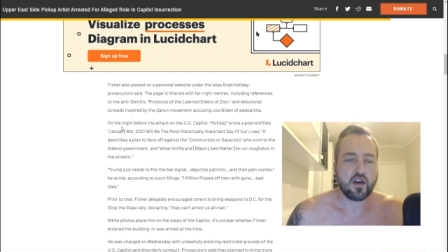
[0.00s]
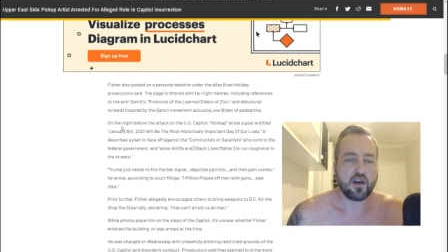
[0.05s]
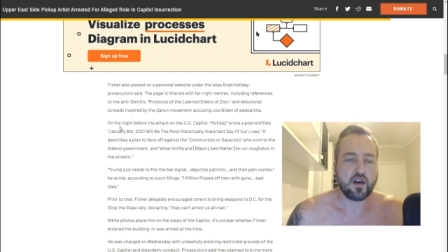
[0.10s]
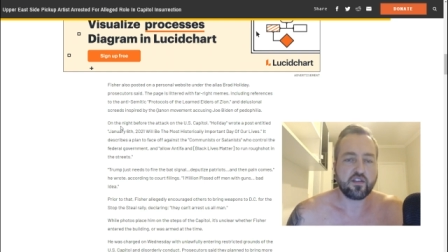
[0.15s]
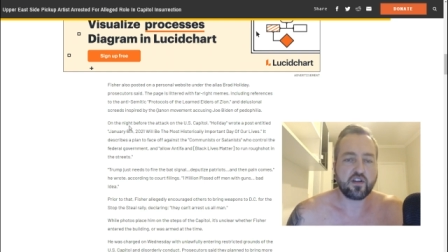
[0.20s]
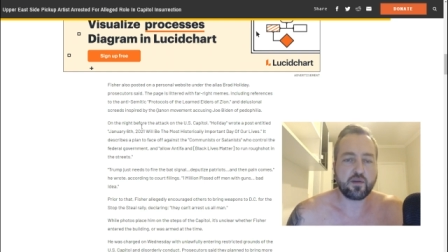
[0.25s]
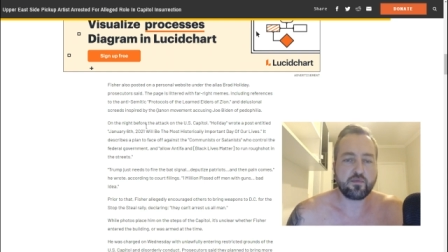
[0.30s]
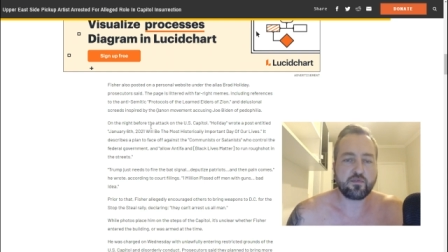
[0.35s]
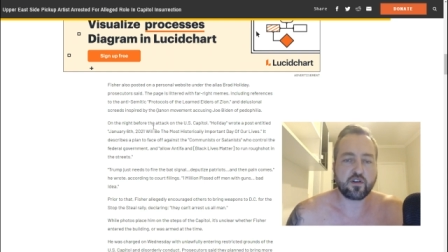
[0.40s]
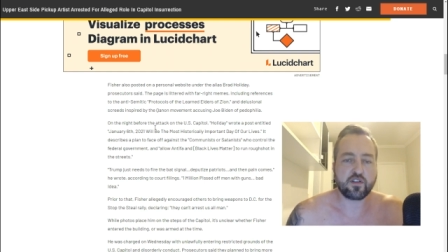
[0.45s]

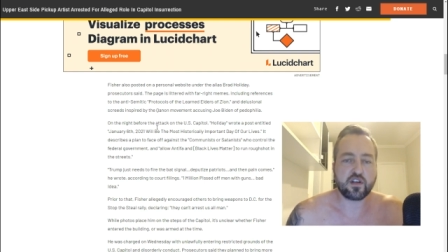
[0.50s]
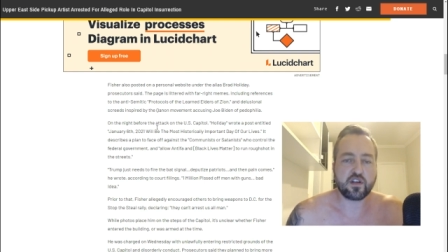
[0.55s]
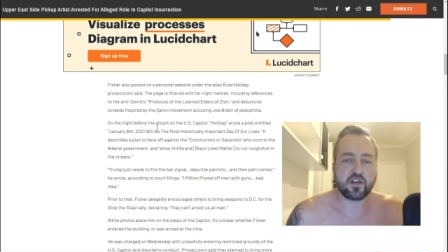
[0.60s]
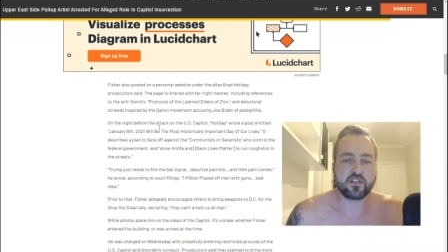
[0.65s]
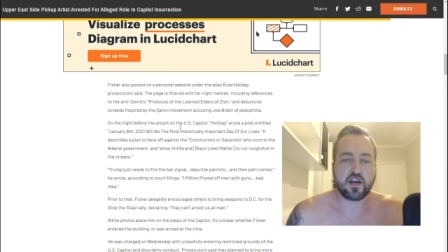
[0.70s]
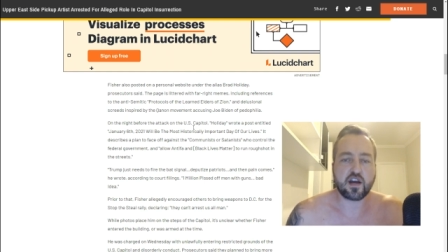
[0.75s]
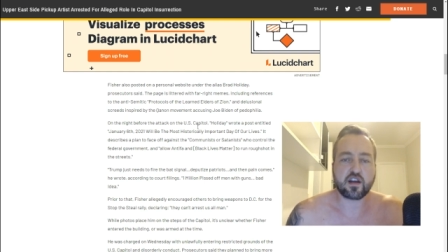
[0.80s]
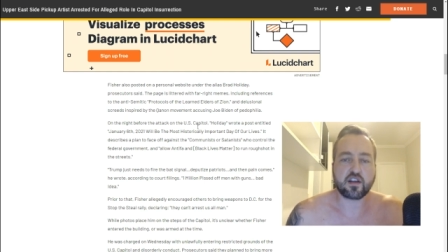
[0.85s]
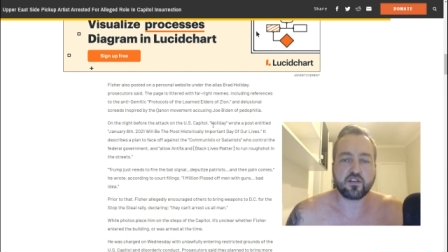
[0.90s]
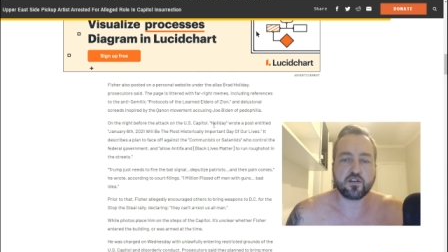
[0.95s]
The night before the
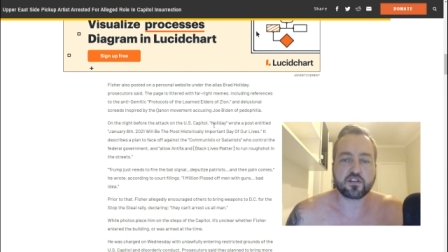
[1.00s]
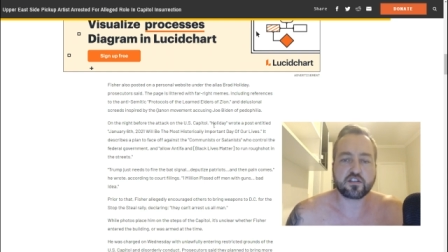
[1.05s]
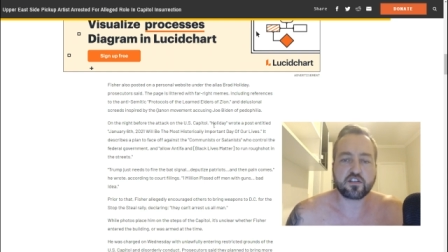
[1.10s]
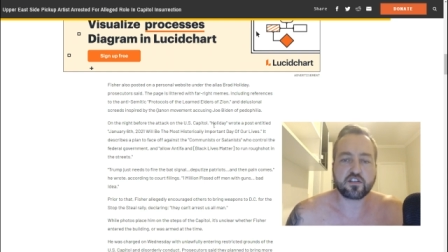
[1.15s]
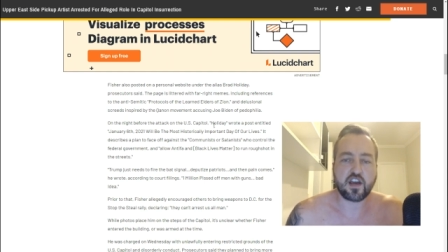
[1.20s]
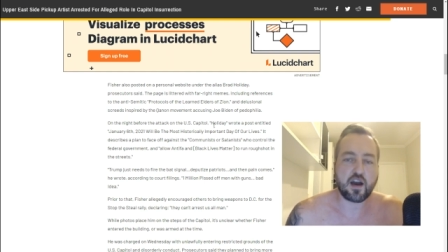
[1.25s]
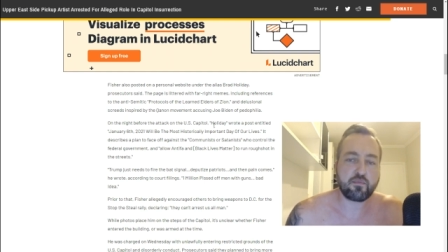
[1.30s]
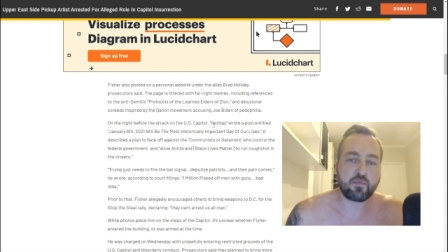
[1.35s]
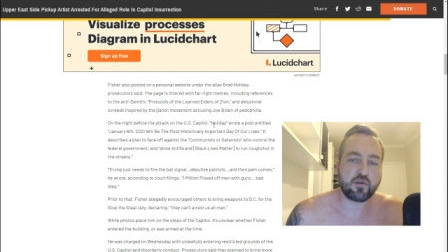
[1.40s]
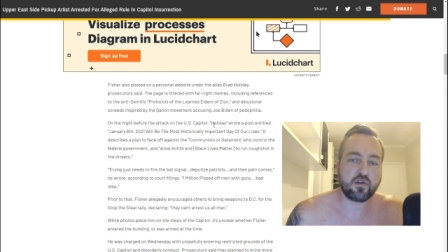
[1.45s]
attack on the U.S.
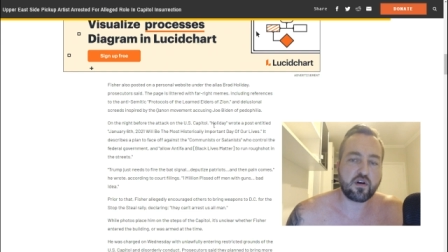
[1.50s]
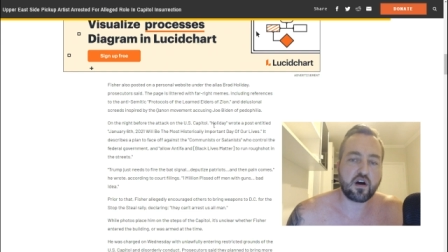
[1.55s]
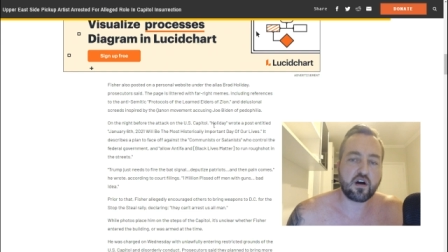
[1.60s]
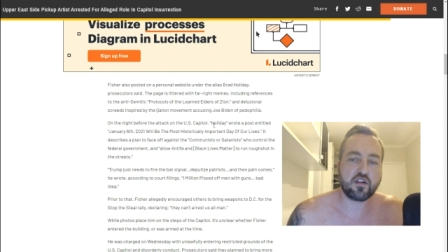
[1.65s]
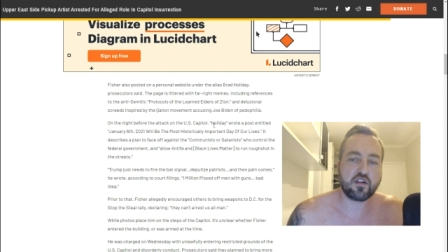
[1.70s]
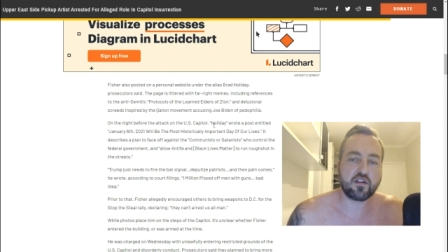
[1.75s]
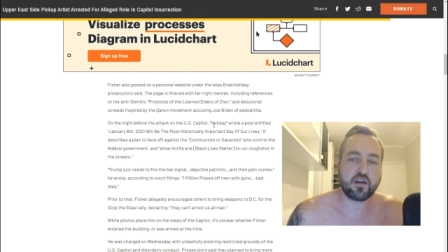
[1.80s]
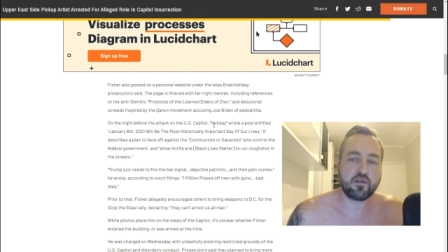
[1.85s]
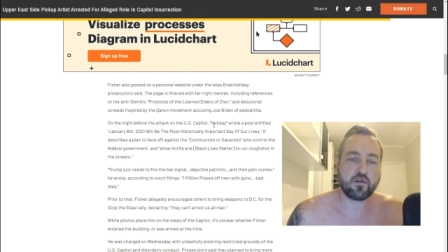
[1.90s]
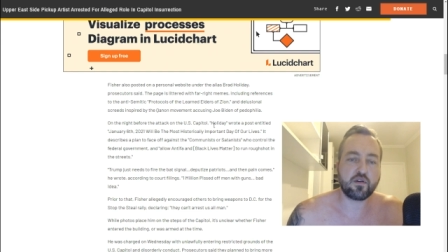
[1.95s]
Capitol,
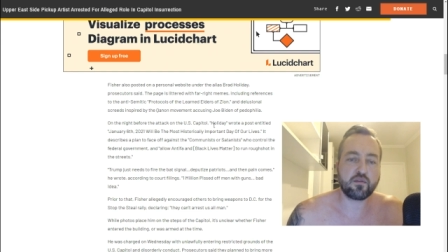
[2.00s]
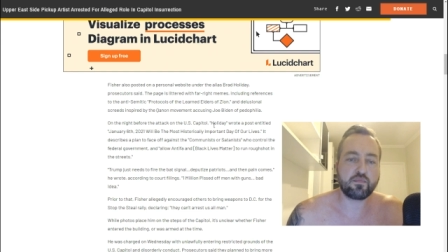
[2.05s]
Holiday wrote